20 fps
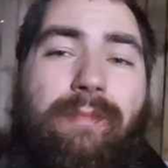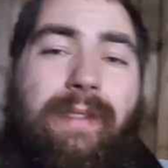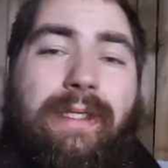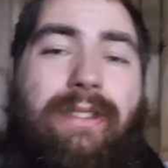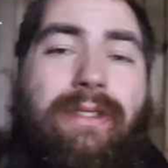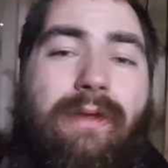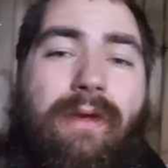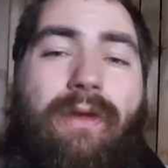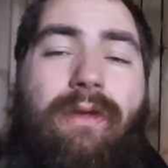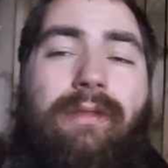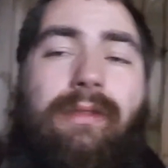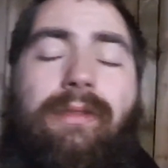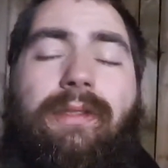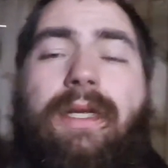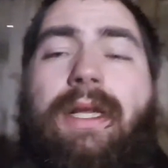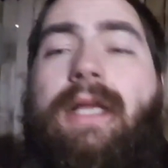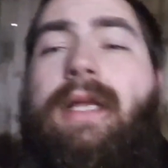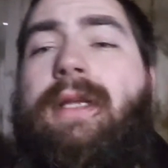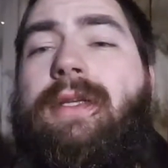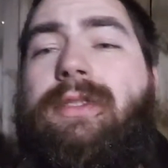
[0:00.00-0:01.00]
bit taller,
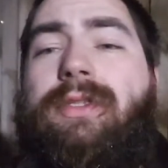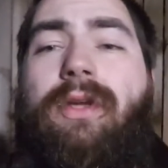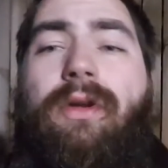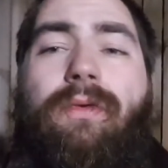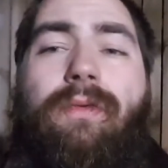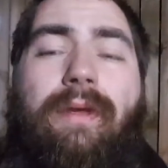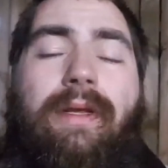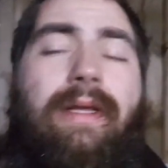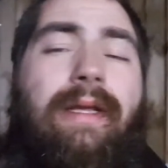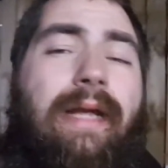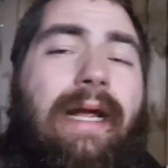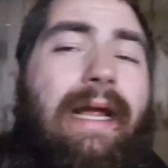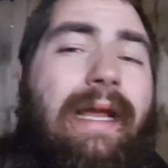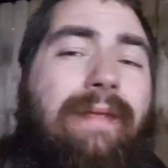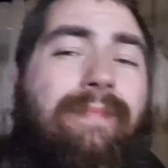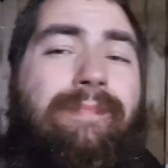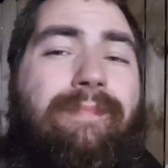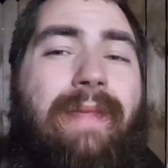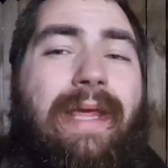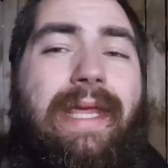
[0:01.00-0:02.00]
so I
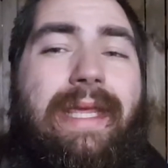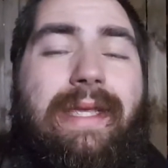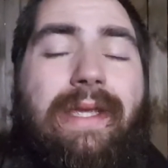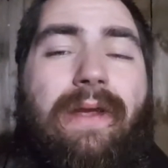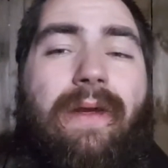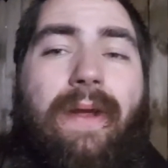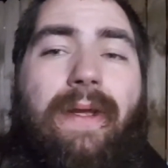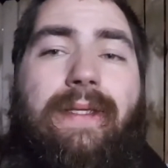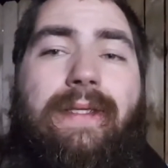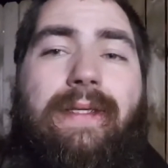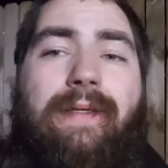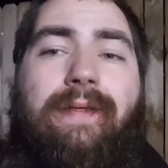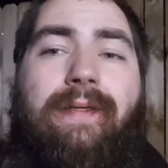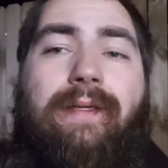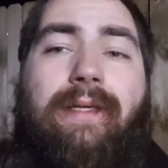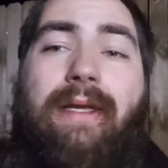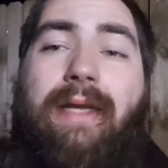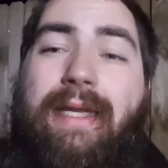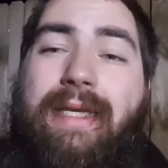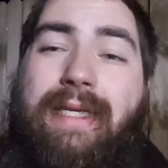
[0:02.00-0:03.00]
may cut
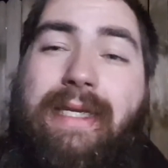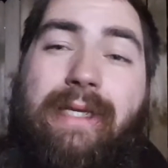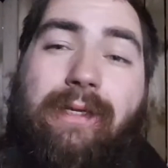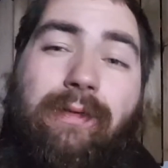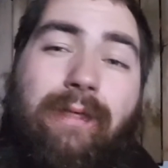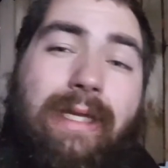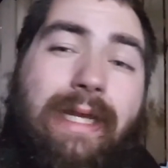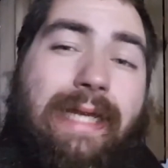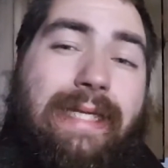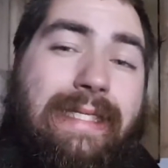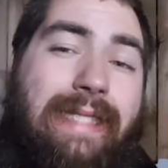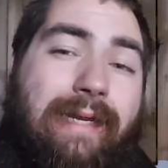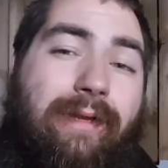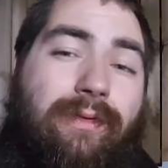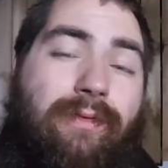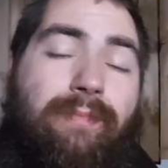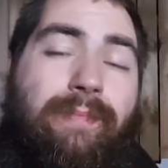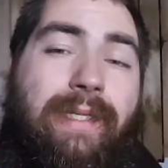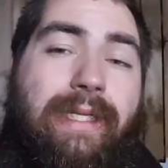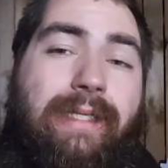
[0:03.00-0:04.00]
a nearly
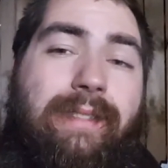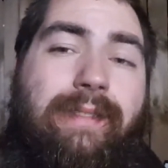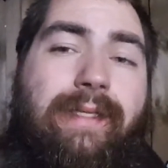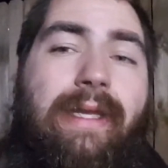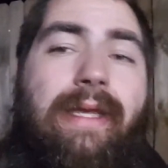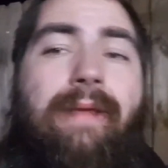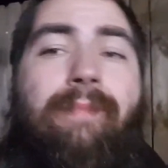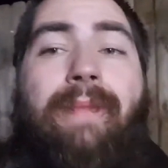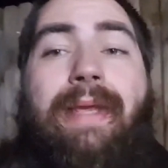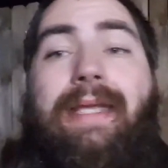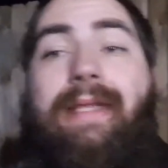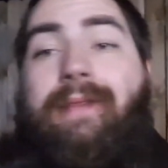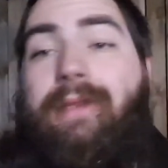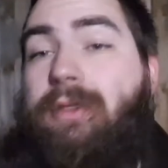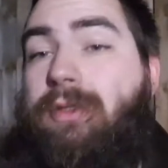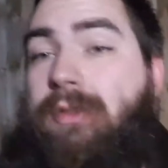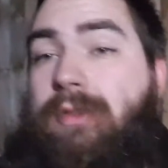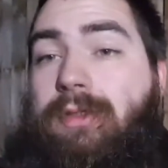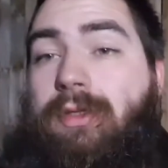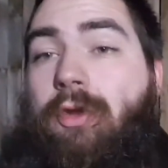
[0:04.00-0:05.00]
identical piece, making the
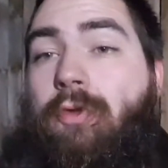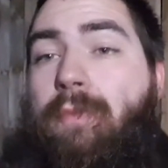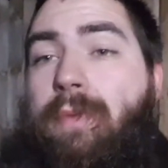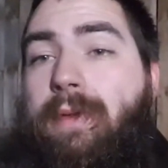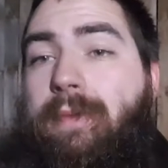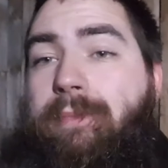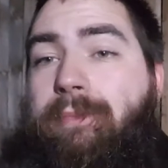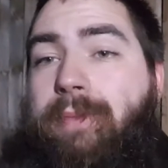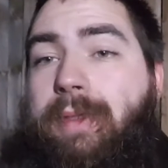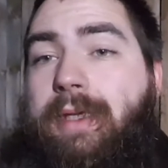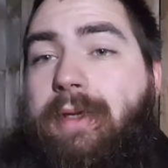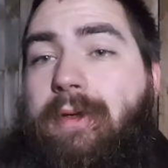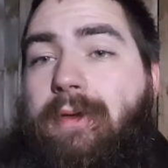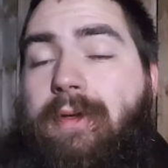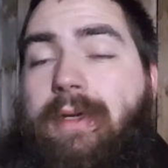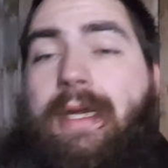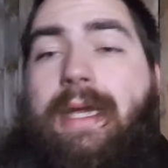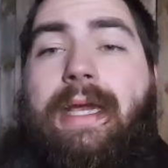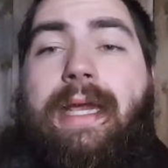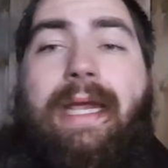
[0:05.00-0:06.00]
slope bigger
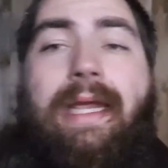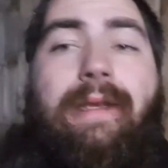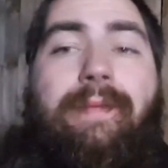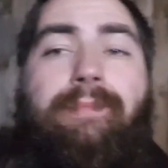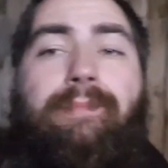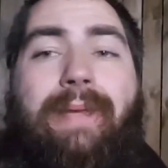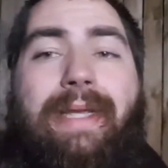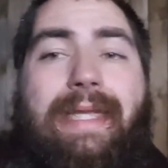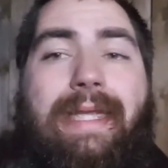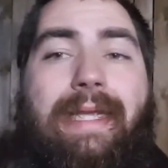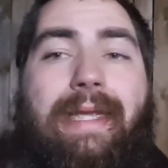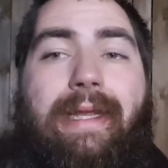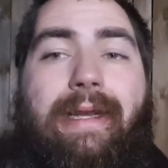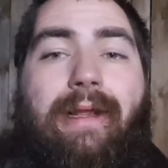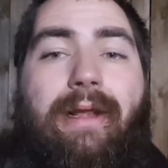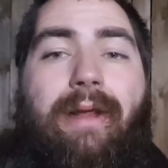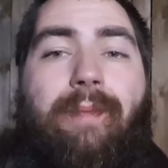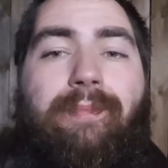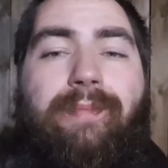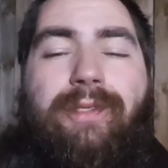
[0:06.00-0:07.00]
and picking it
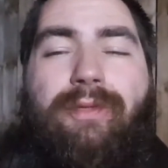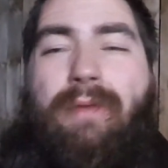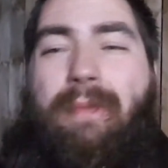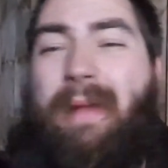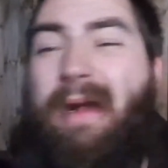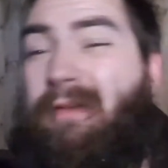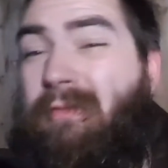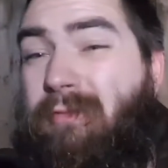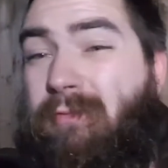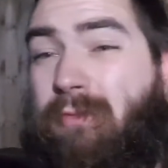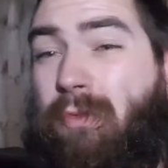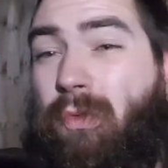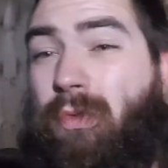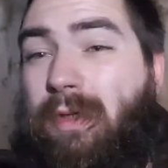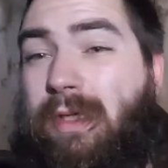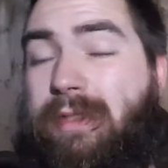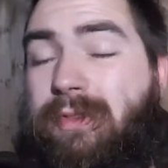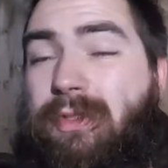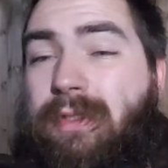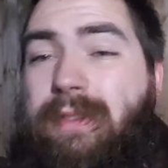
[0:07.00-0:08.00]
up to about 4
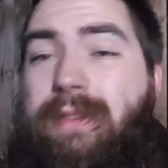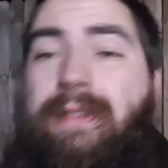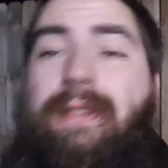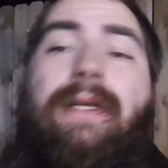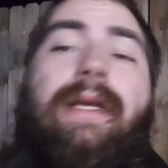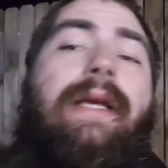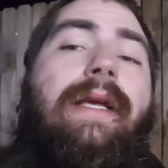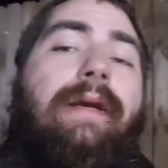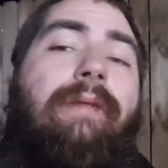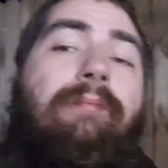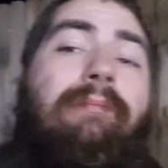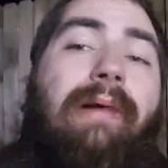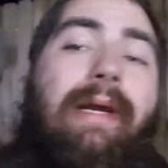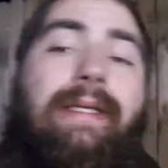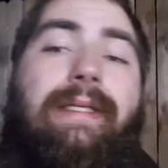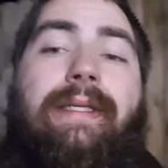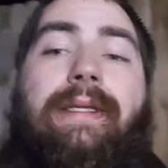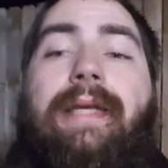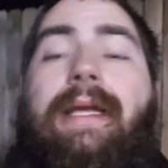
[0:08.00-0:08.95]
inches. But